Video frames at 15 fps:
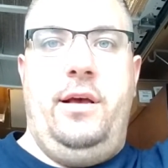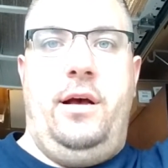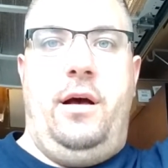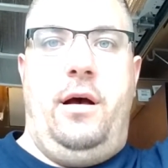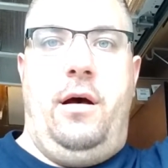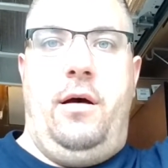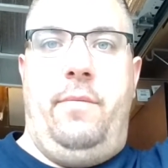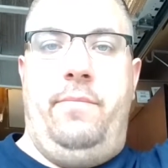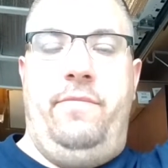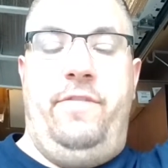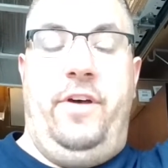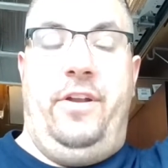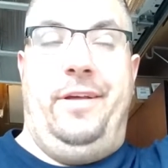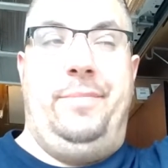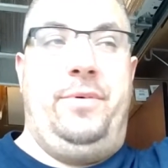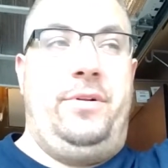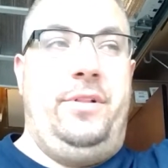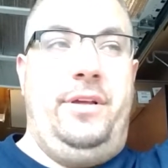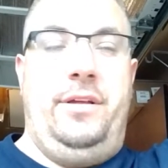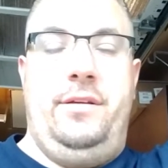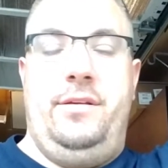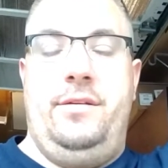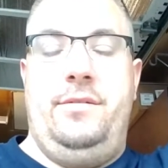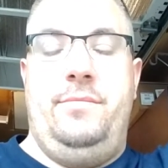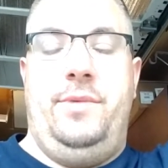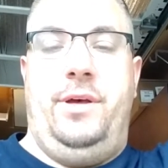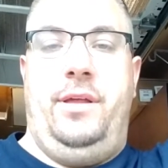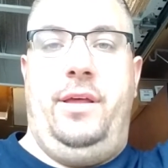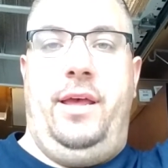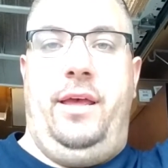Failed epically,
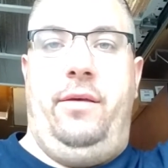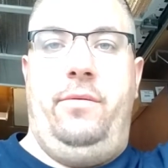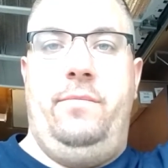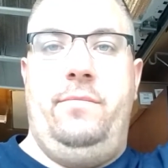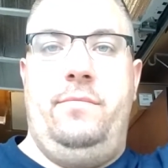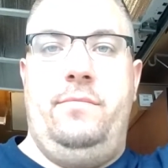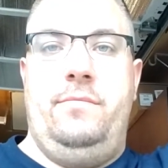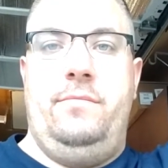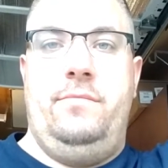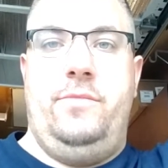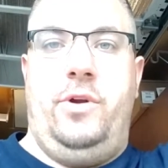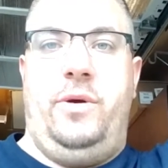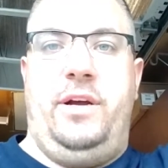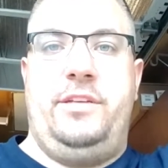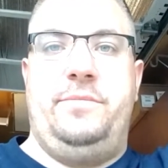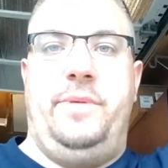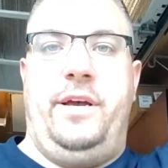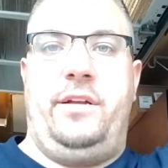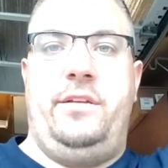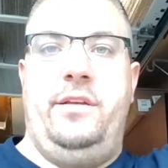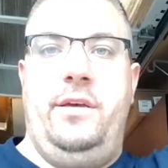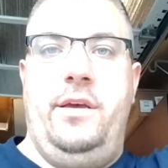but hey, what do I expect?